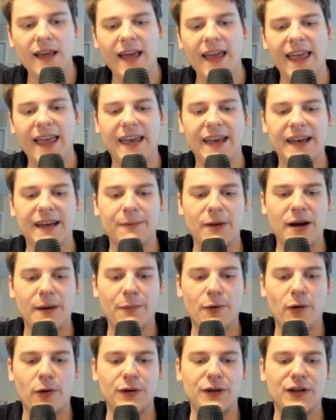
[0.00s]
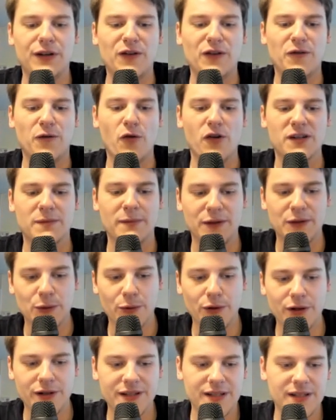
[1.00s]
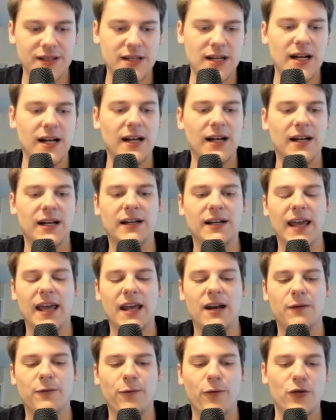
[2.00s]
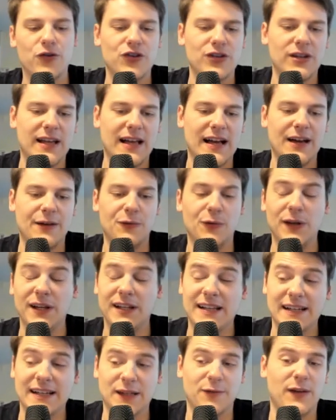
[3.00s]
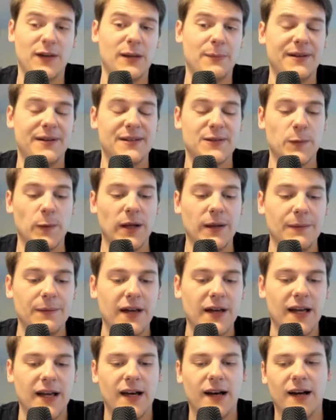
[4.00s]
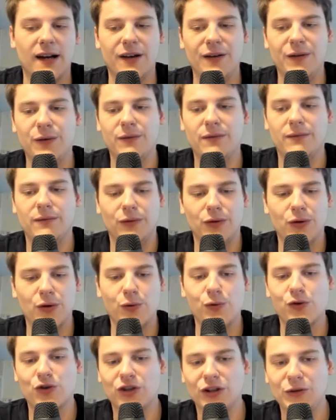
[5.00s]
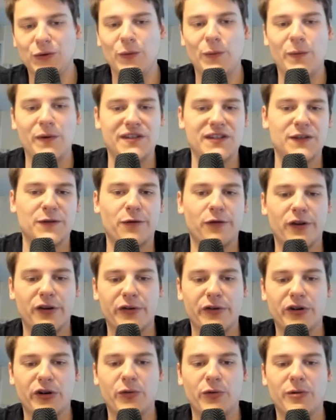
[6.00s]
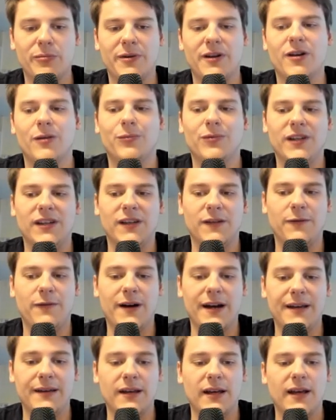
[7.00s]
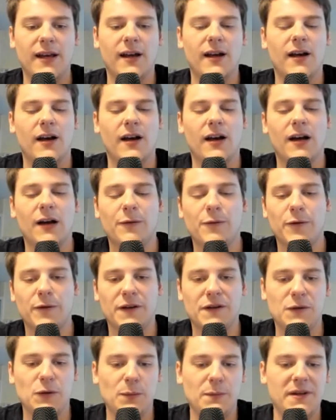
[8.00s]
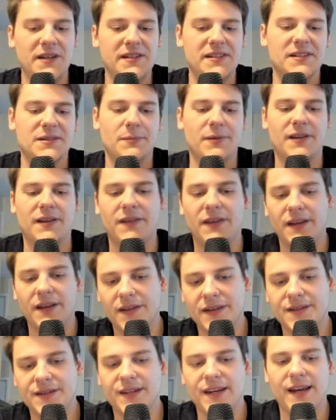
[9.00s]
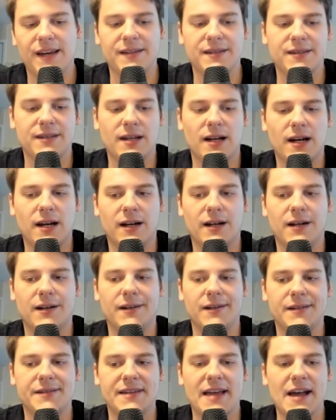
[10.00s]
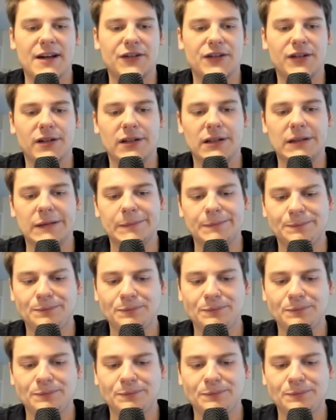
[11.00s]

and my opponent, you know, forks my two rooks. Uh, and unfortunately, I really like development as well. Uh, you, you know, usually two pieces for a rook would be completely fine uh, for the two pieces, but in this case, uh, it's actually,